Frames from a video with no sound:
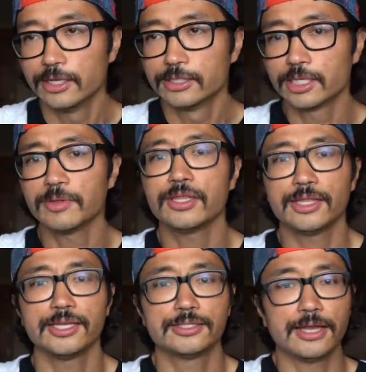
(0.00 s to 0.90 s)
Some of the
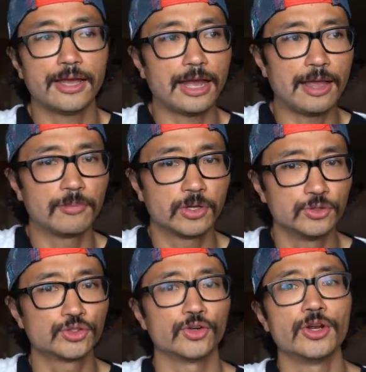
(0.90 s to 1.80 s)
things that I'm
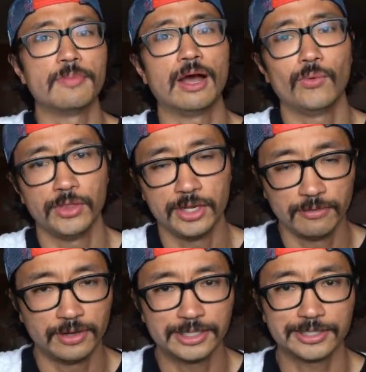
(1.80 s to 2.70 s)
concerned about with a
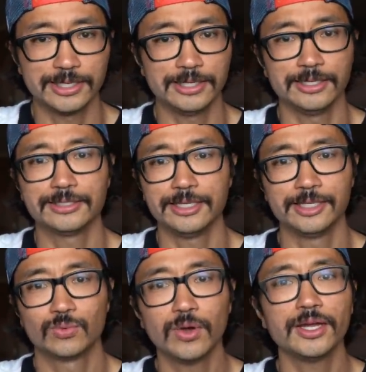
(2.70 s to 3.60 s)
device like this
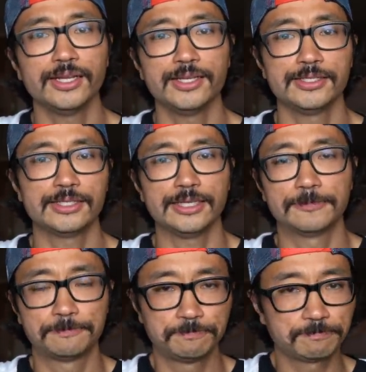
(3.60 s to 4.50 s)
is one is like,
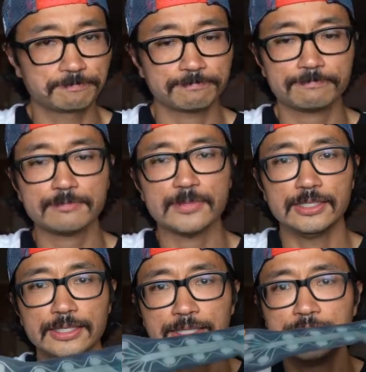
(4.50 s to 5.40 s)

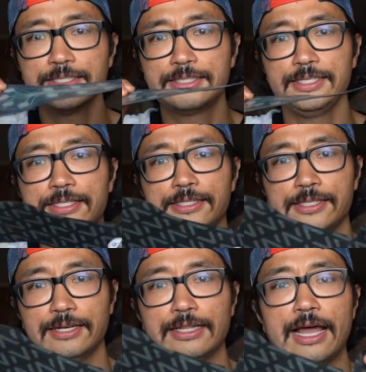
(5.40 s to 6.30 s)
this
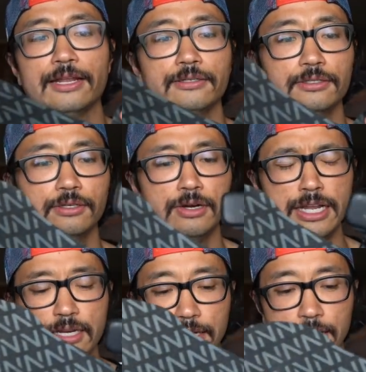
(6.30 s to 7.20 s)
is a lot.
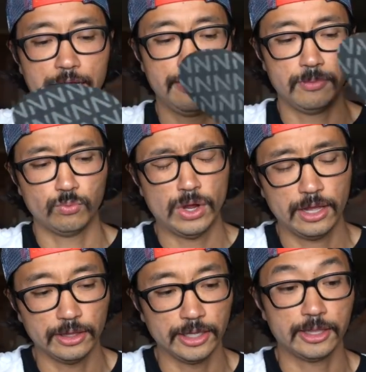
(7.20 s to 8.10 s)
right?
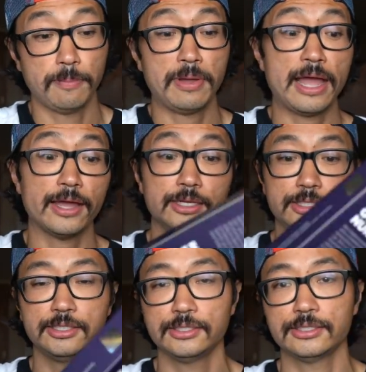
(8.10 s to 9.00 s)
While like the
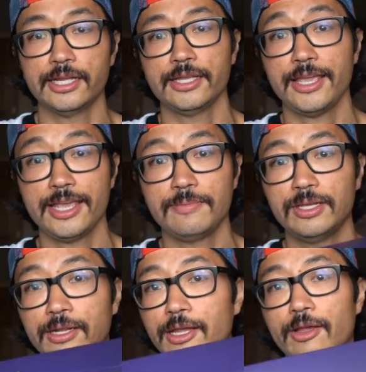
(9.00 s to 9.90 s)
packaging that it came
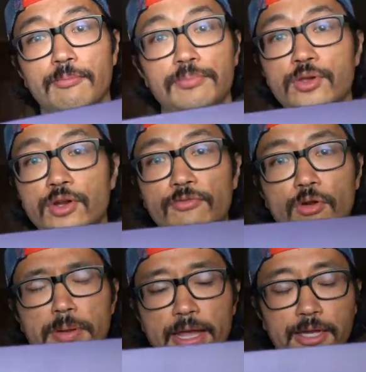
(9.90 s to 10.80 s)
in,
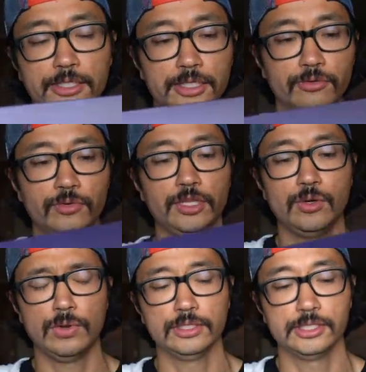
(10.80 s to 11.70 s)
beautiful packaging,
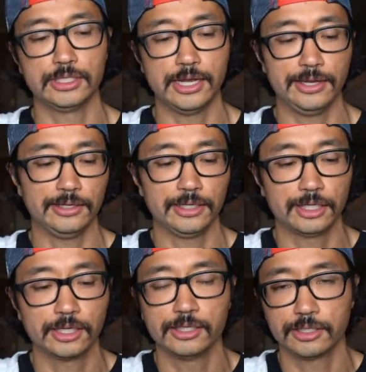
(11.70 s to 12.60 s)
really well designed, like
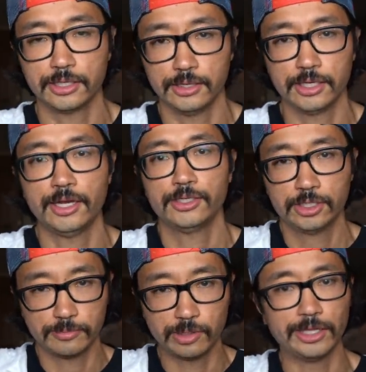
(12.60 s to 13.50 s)
the
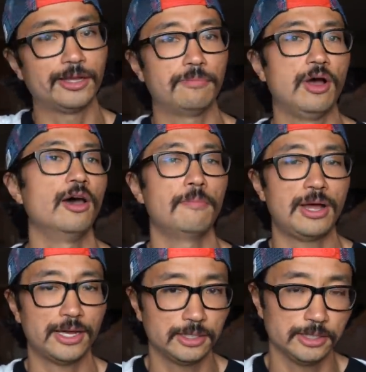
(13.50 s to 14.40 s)
customer like
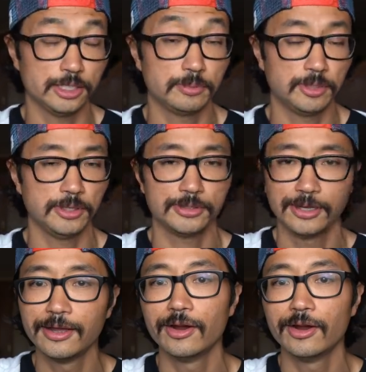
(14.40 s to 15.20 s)
unboxing experience,